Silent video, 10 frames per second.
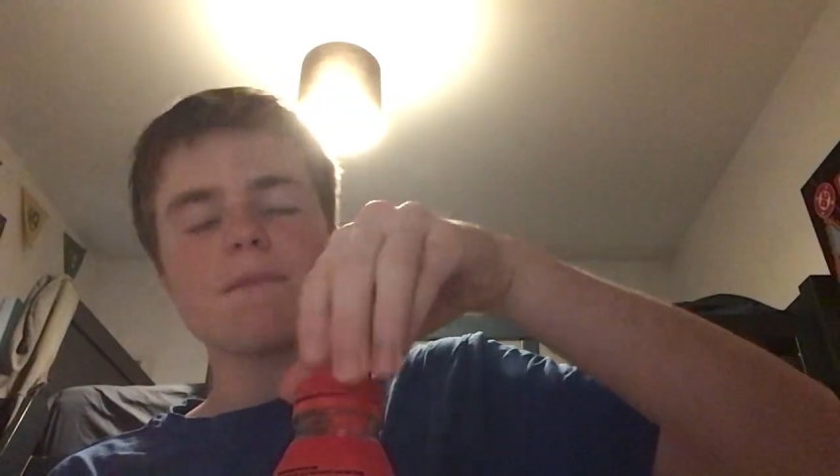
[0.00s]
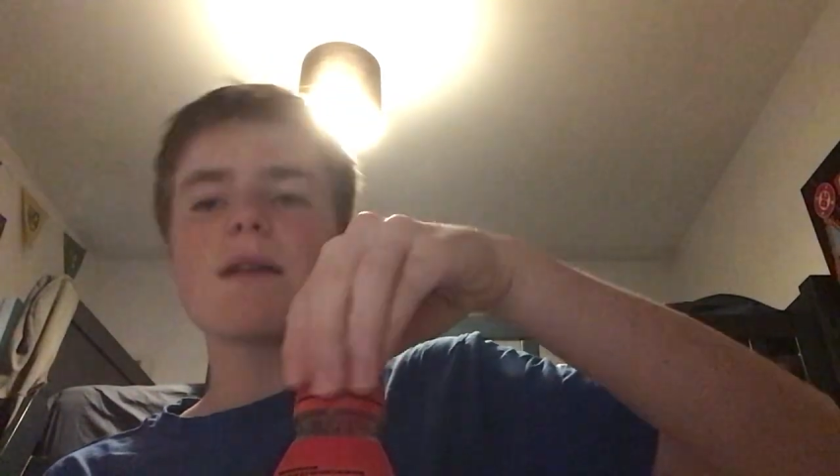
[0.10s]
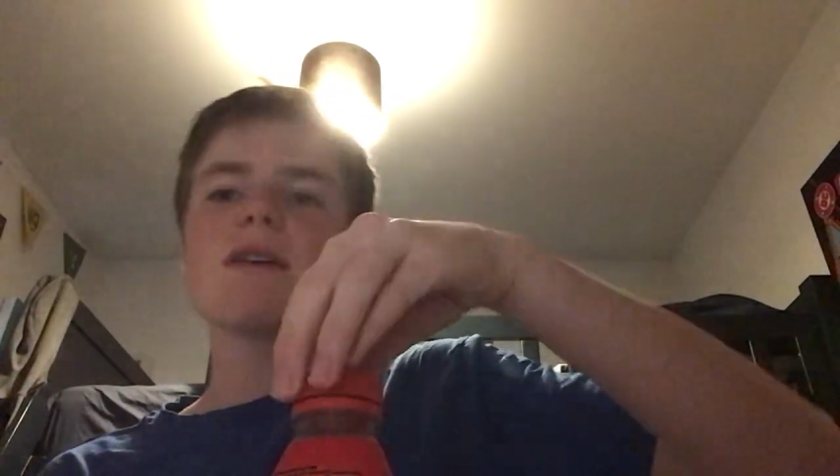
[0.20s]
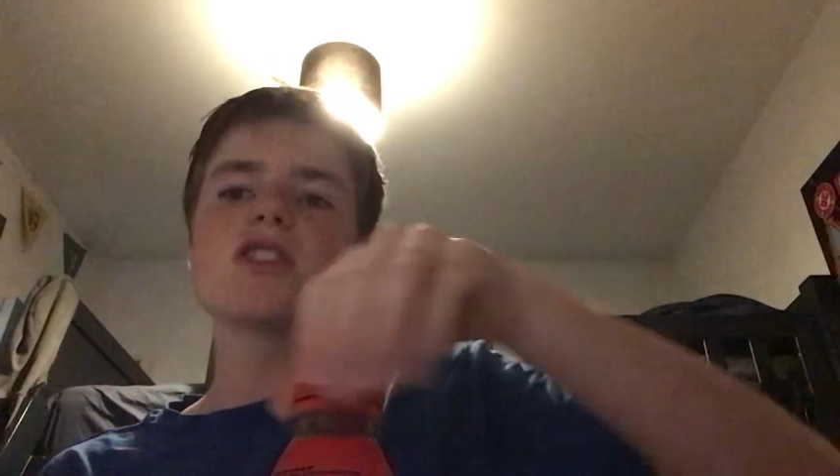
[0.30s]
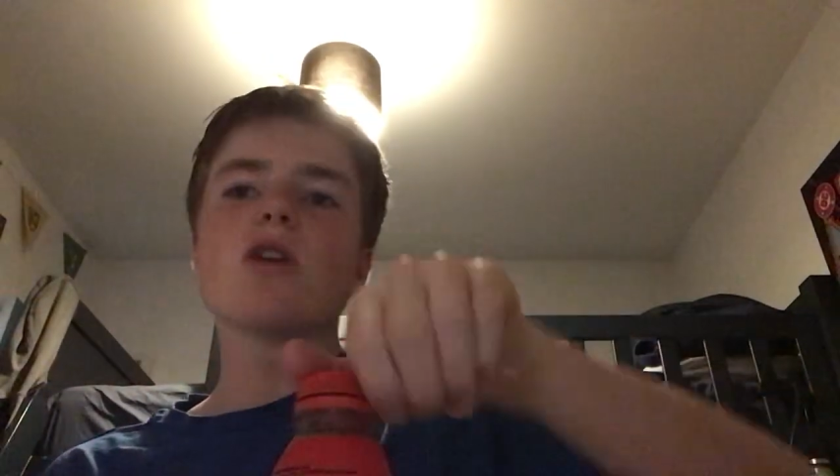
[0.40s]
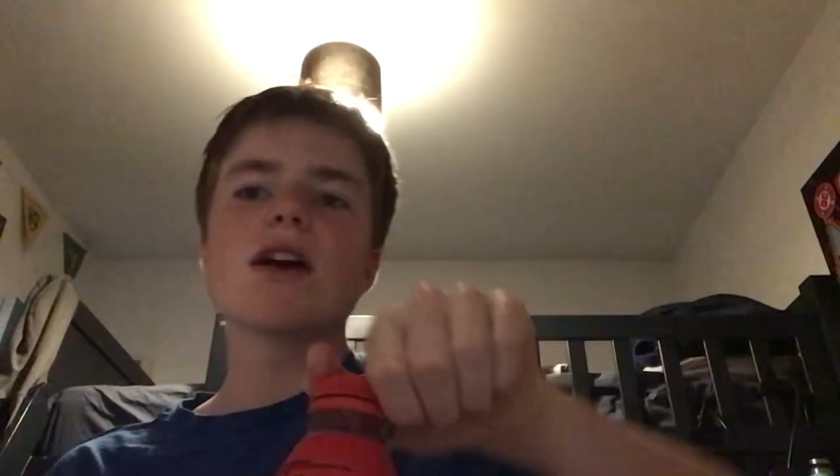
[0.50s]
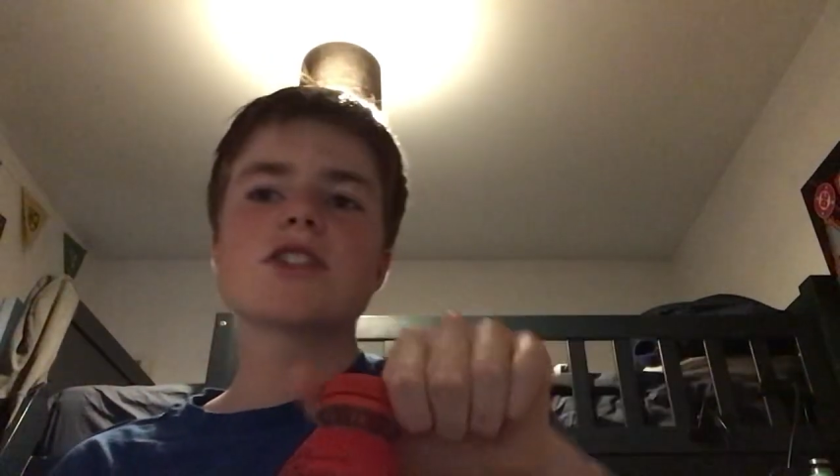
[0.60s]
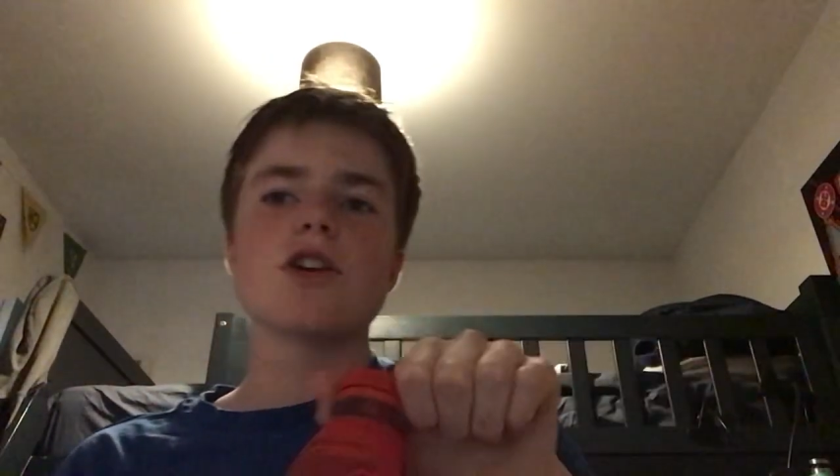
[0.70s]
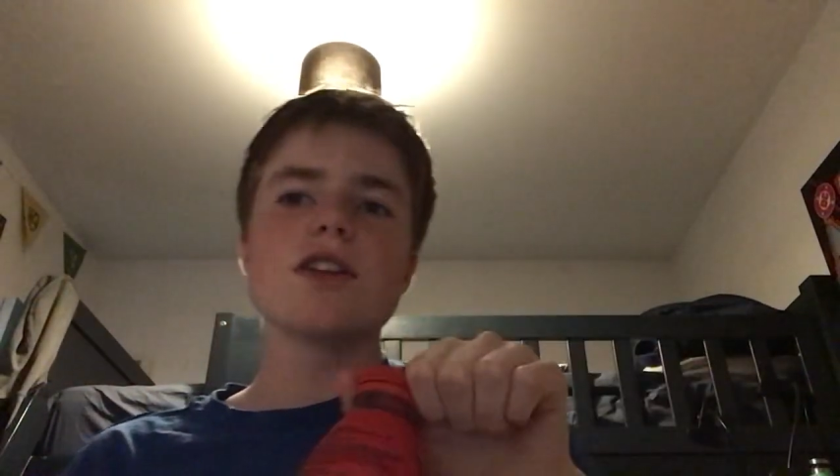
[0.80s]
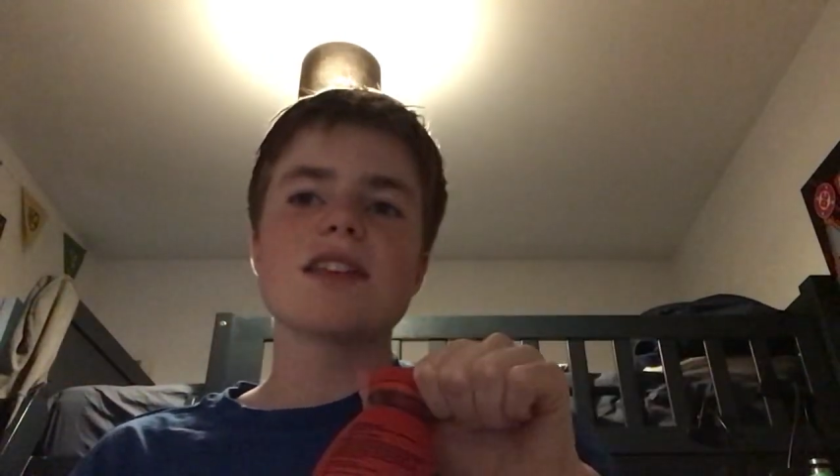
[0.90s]
I mean, it's not as
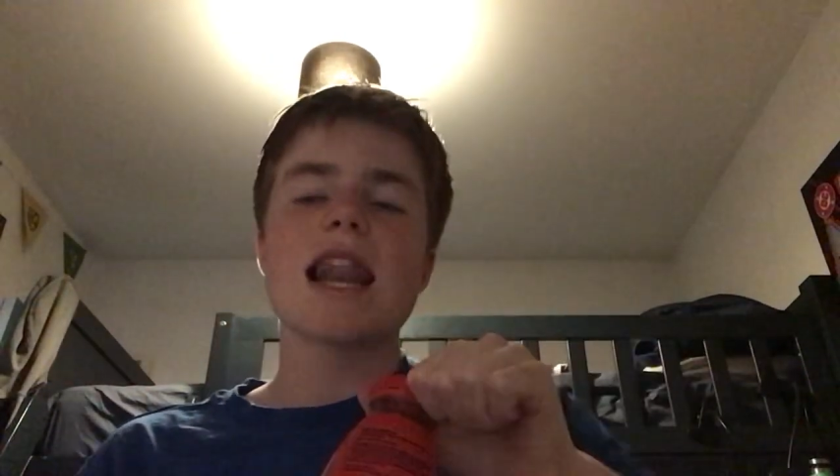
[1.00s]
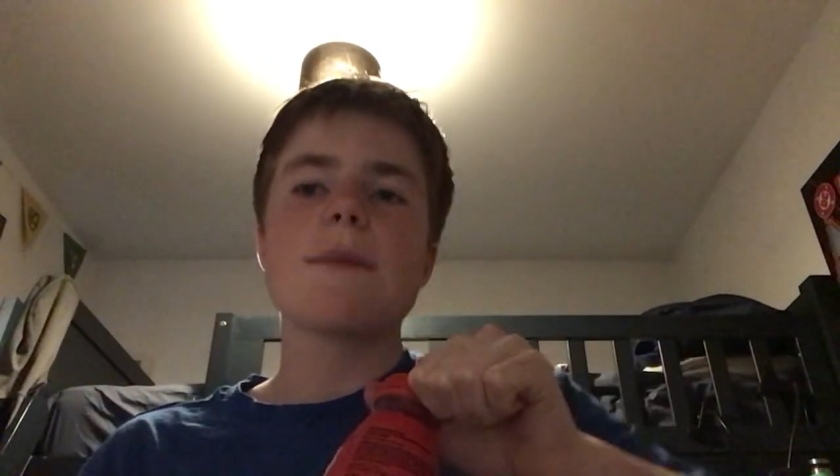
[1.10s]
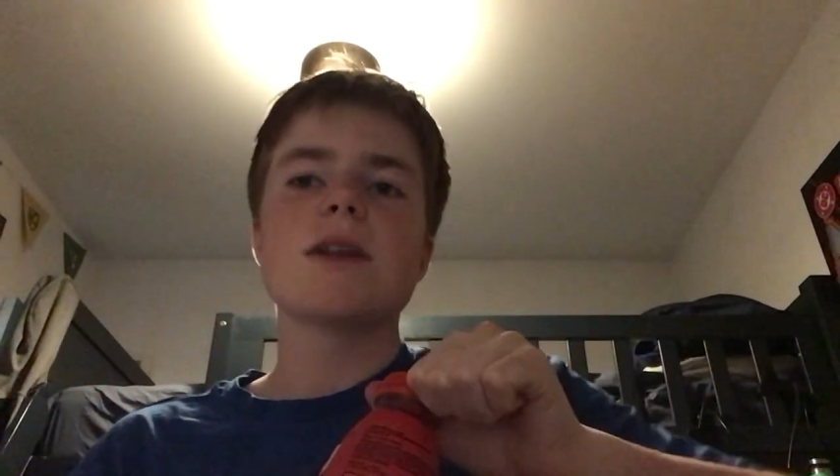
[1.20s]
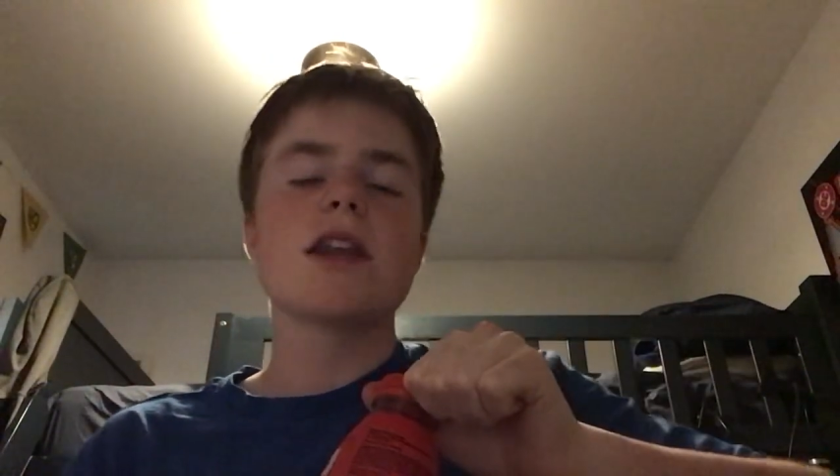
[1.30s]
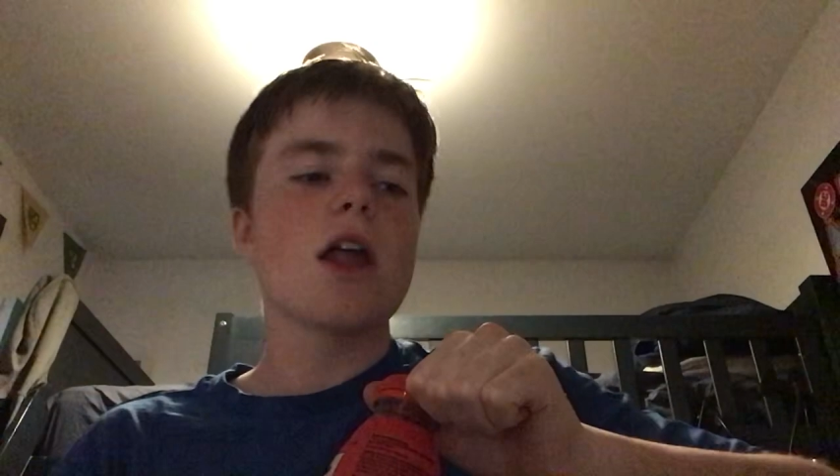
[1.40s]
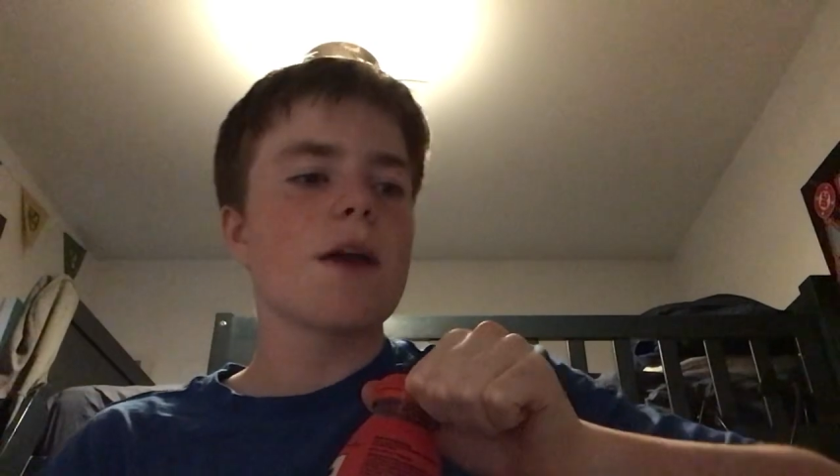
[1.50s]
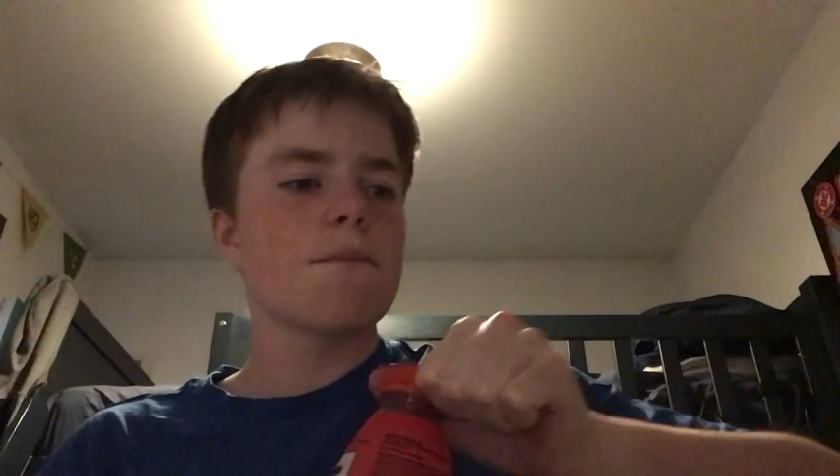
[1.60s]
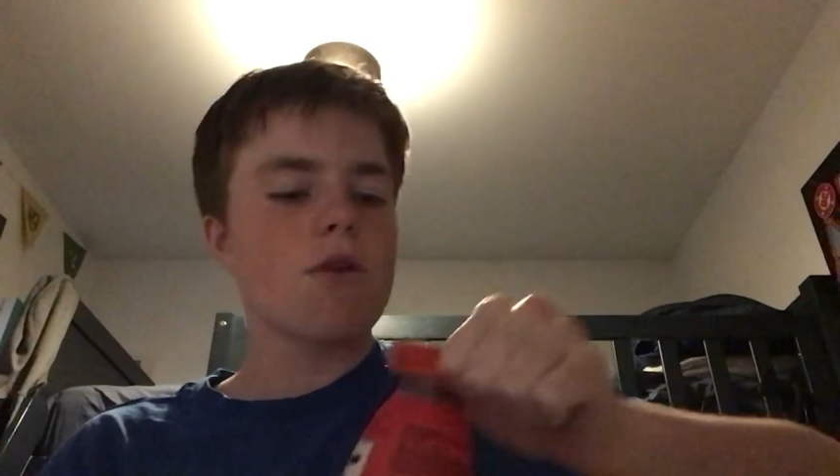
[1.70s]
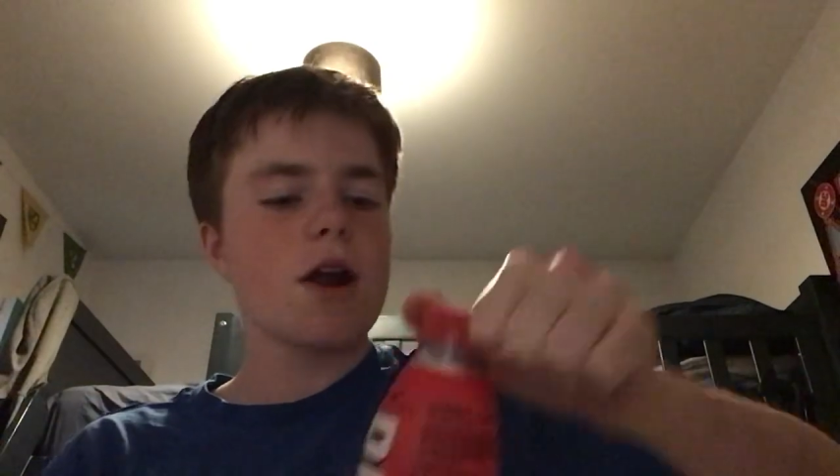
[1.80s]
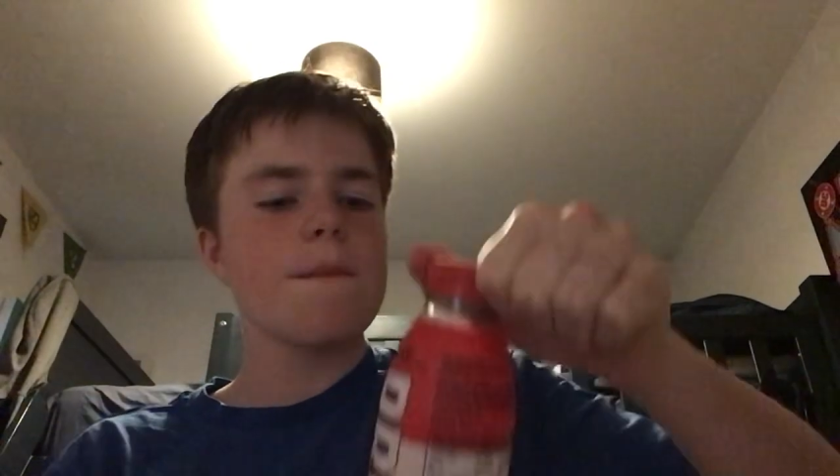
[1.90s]
good as the lemon and lime
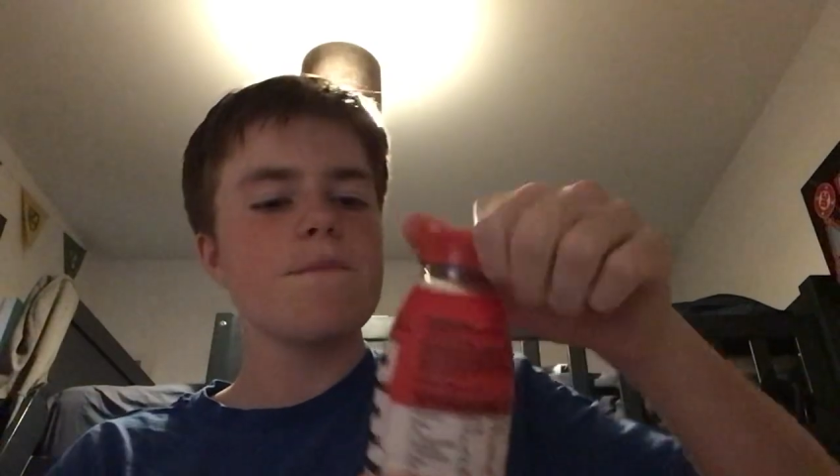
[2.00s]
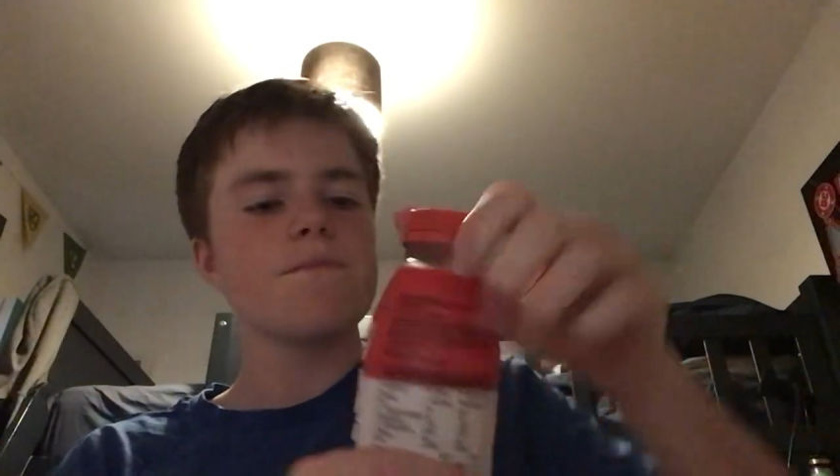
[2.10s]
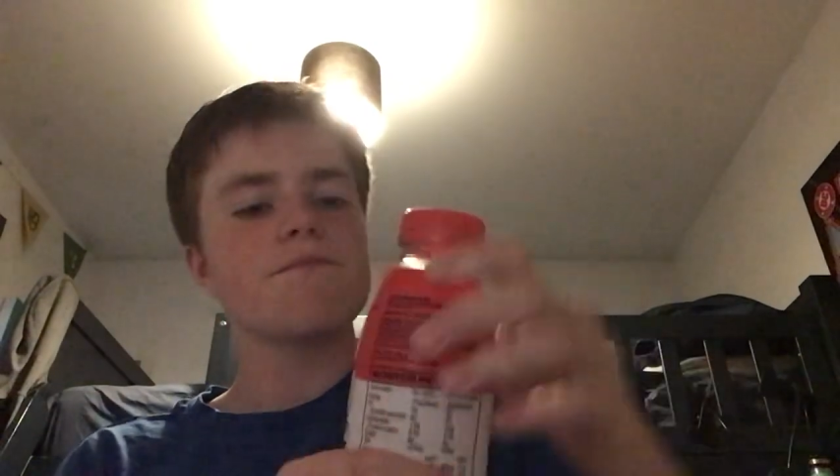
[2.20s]
prime.